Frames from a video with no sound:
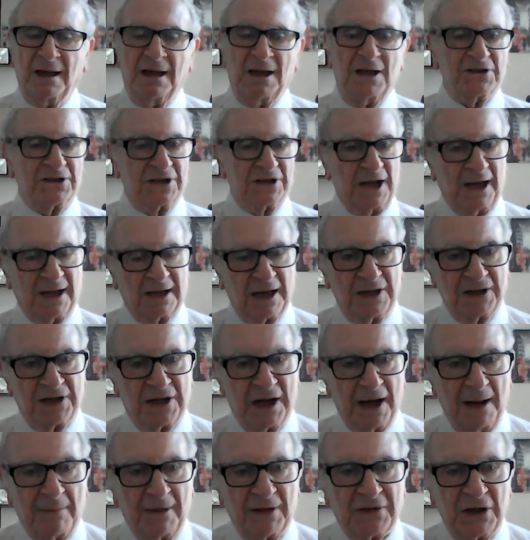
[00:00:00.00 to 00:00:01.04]
2
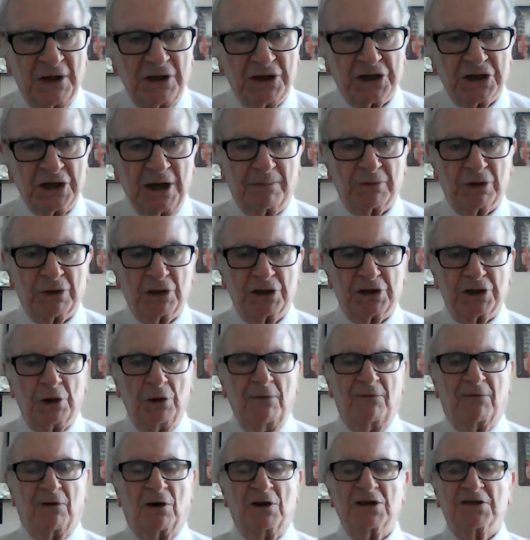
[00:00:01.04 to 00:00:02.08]
Timothy chapter
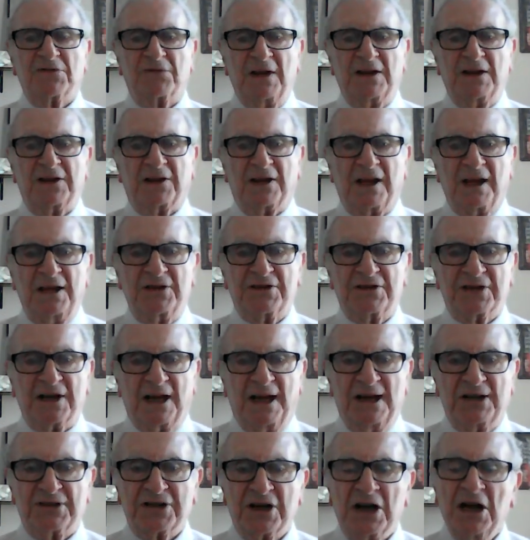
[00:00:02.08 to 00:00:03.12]
2 verse 15
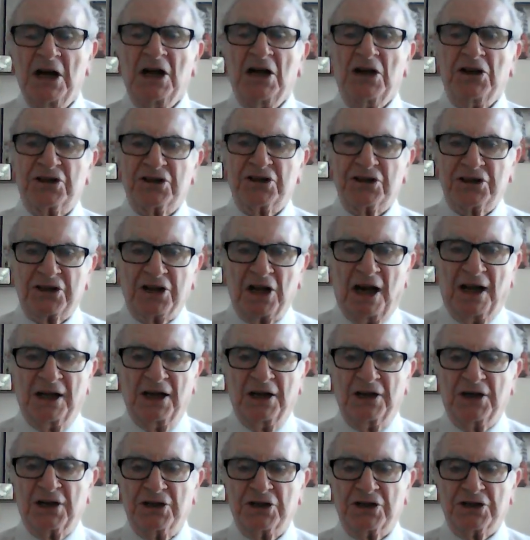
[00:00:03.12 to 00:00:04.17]
says,
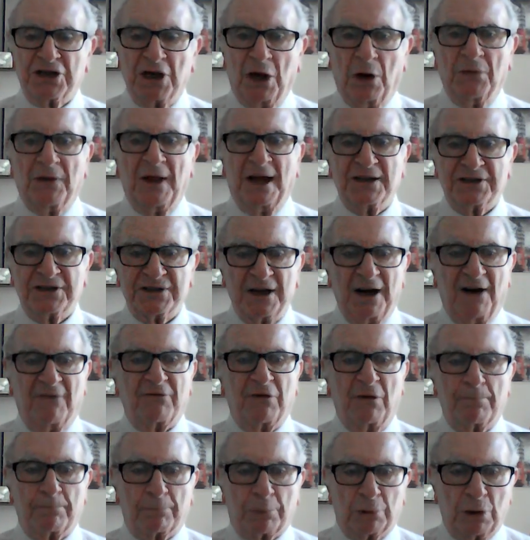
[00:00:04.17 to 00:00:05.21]
Study to show thyself
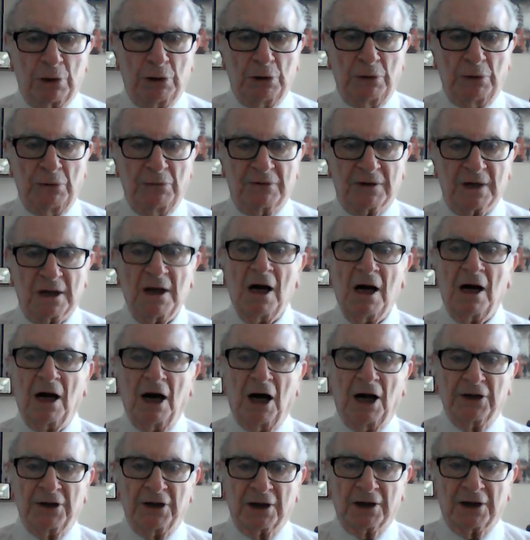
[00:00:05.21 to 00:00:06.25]
approved
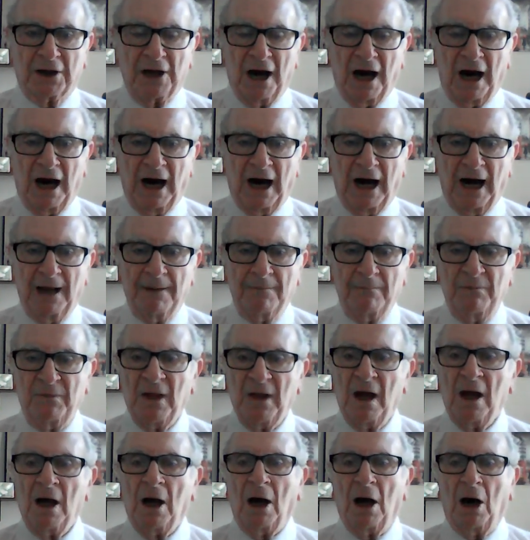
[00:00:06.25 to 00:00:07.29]
unto God,
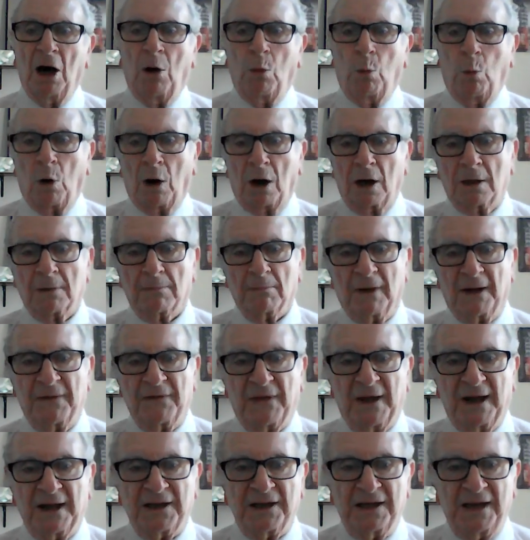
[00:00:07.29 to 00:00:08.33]
a workman
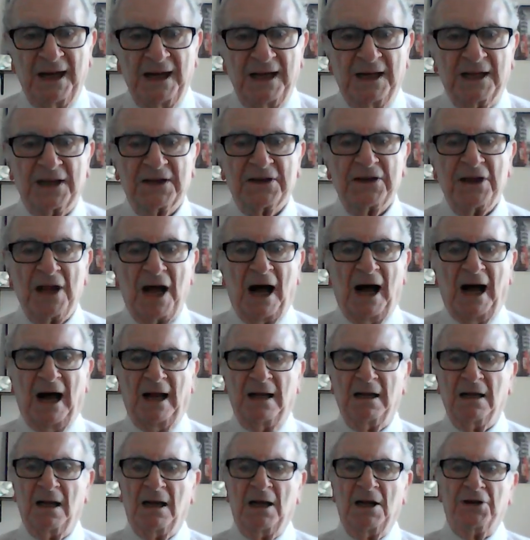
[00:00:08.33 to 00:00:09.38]
that needeth
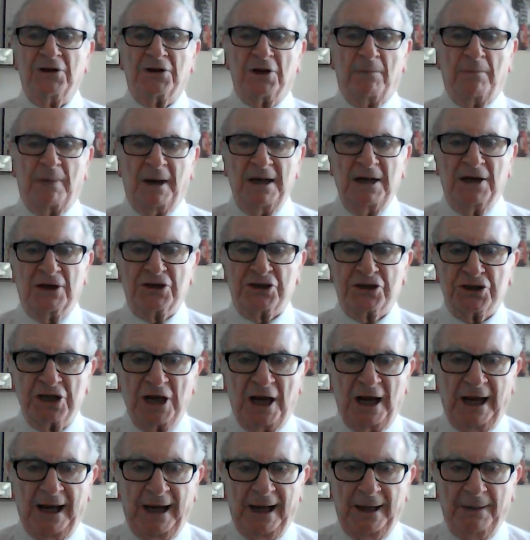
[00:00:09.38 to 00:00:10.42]
not to be
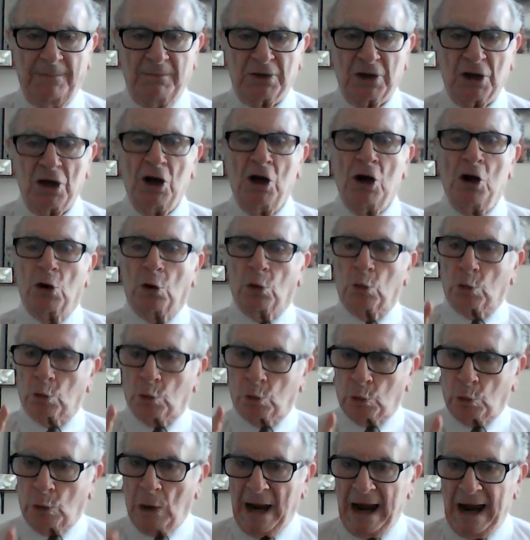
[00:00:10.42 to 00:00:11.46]
ashamed,
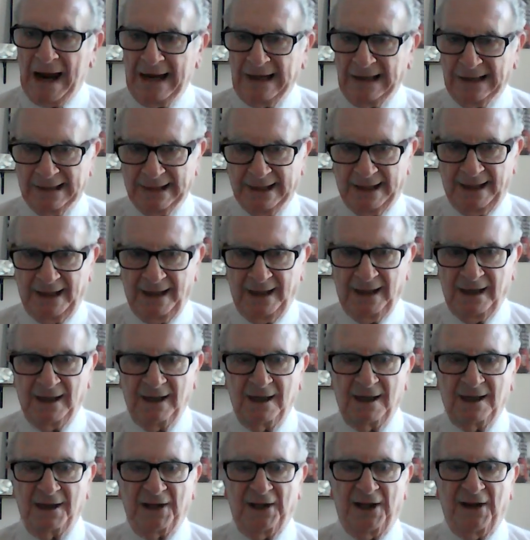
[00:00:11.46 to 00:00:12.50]
rightly
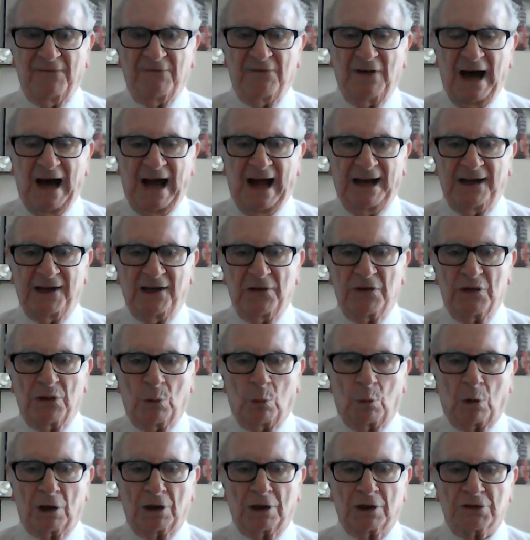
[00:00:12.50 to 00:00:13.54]
dividing the
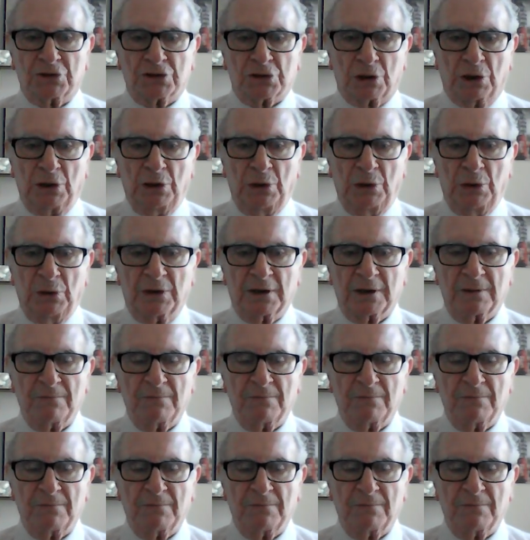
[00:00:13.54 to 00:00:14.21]
word of truth.